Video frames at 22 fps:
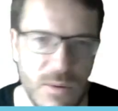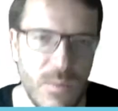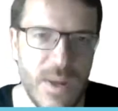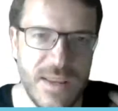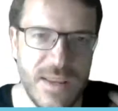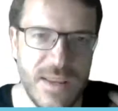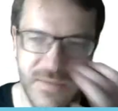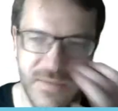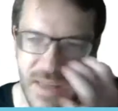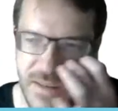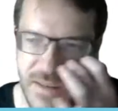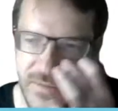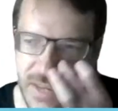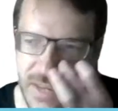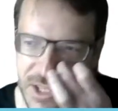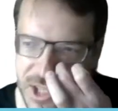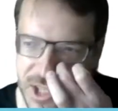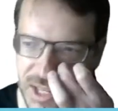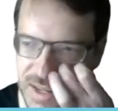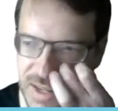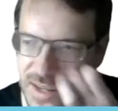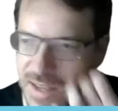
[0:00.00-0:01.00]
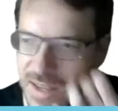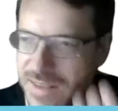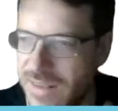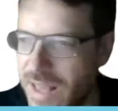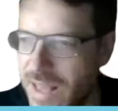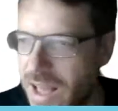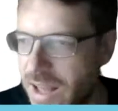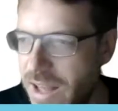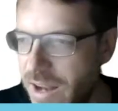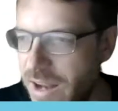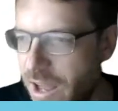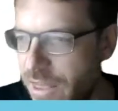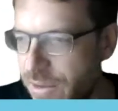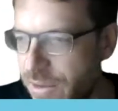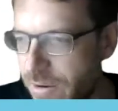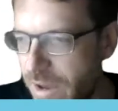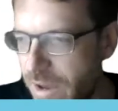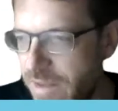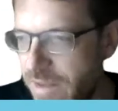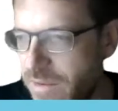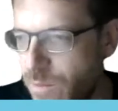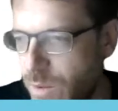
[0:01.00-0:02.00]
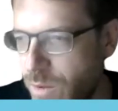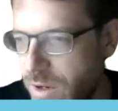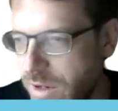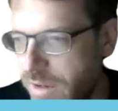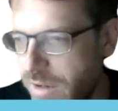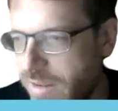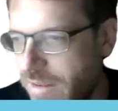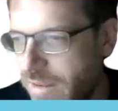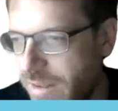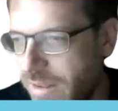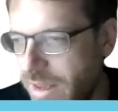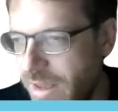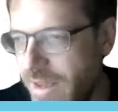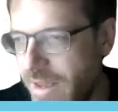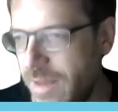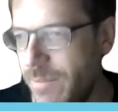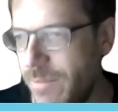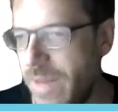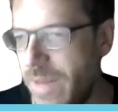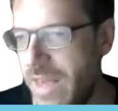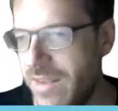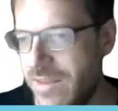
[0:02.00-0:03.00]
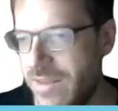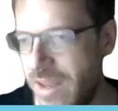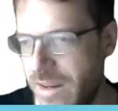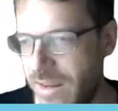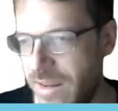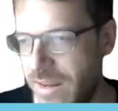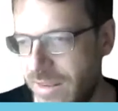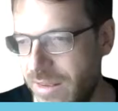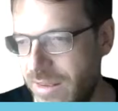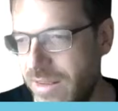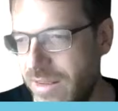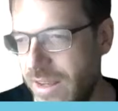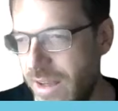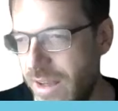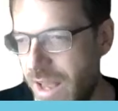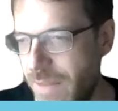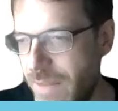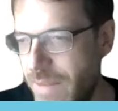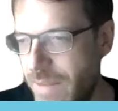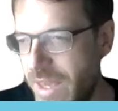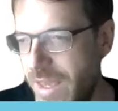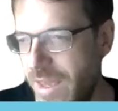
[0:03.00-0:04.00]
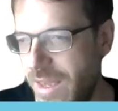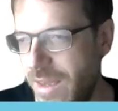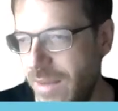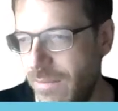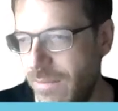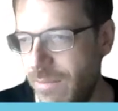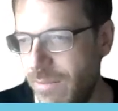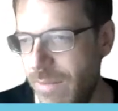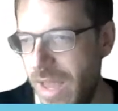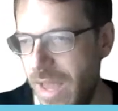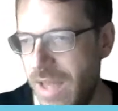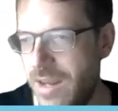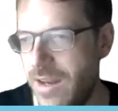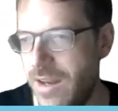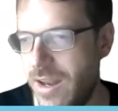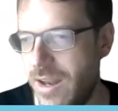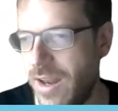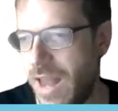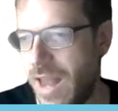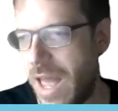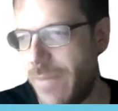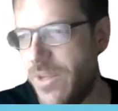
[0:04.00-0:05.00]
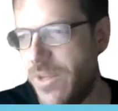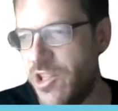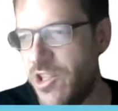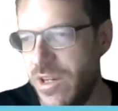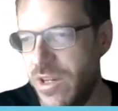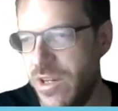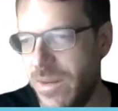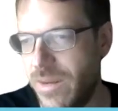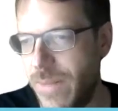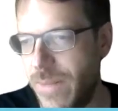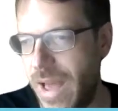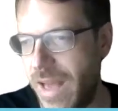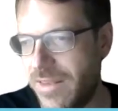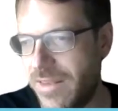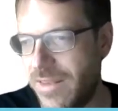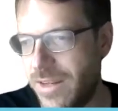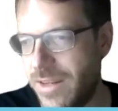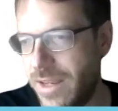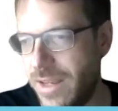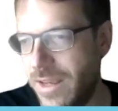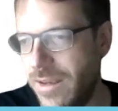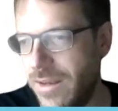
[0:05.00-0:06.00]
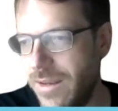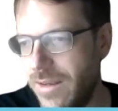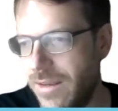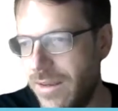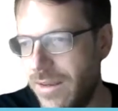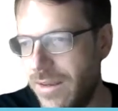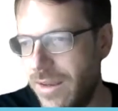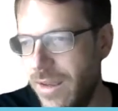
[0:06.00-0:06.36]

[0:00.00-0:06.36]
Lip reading: well, what is fan fiction? It's unauthorized works based on existing IP made in an amateur capacity.